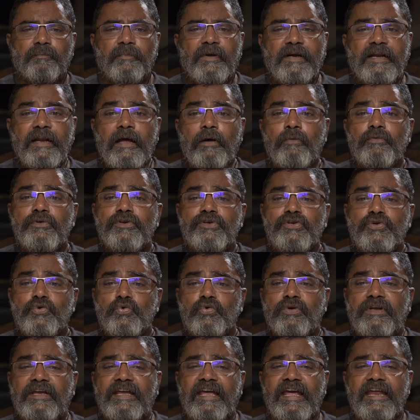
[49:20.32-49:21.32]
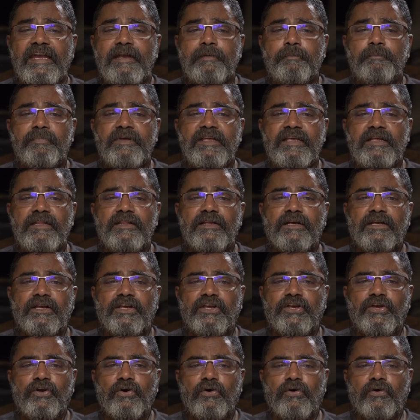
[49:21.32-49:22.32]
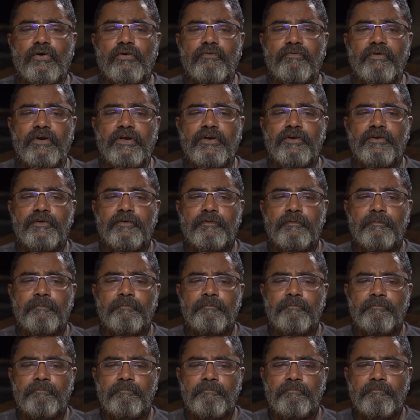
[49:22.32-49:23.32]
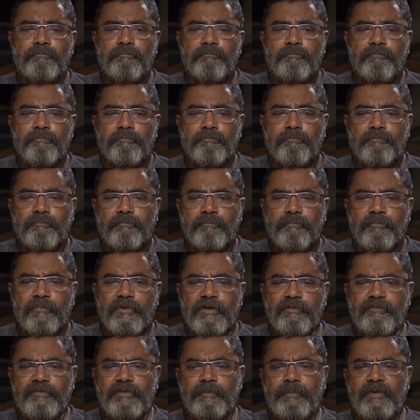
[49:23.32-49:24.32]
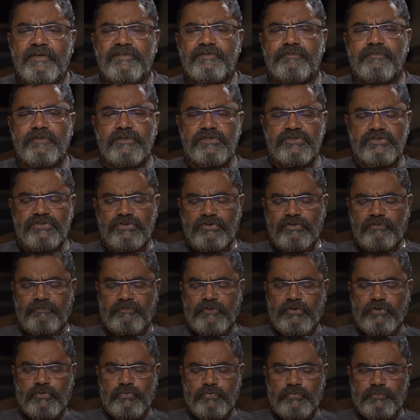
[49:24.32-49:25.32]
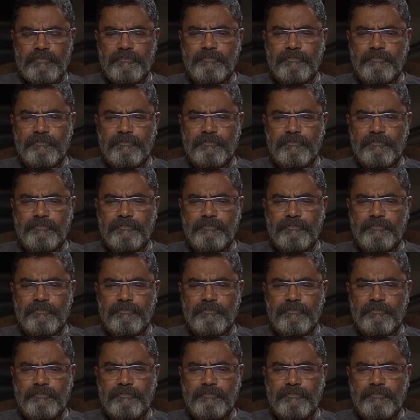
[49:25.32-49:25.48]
But now you can be the cure of it. Live the best version of you.